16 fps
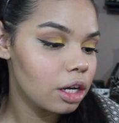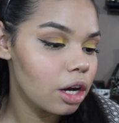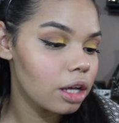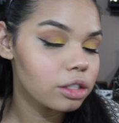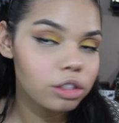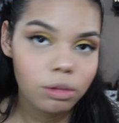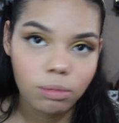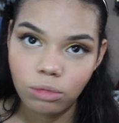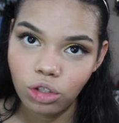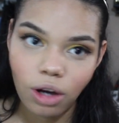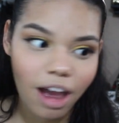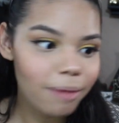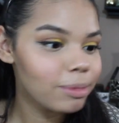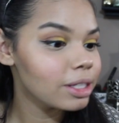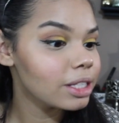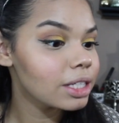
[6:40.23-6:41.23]
Custom
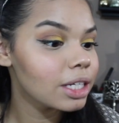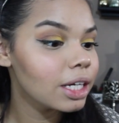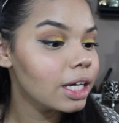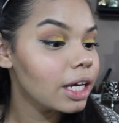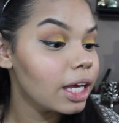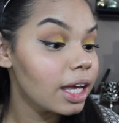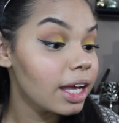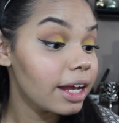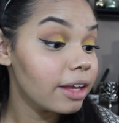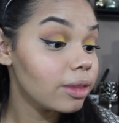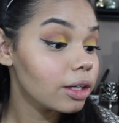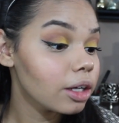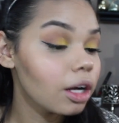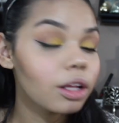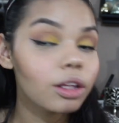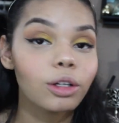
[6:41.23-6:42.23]
Drops in
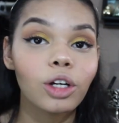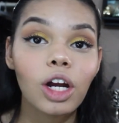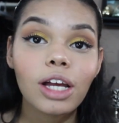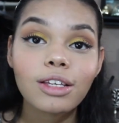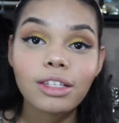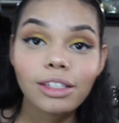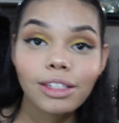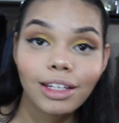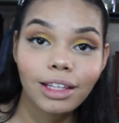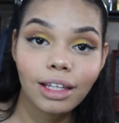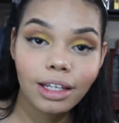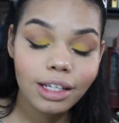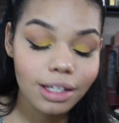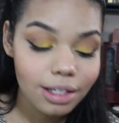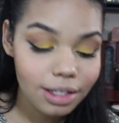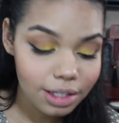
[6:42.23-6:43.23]
the color
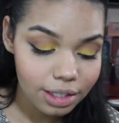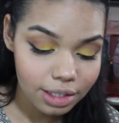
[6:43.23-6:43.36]
Sunlight,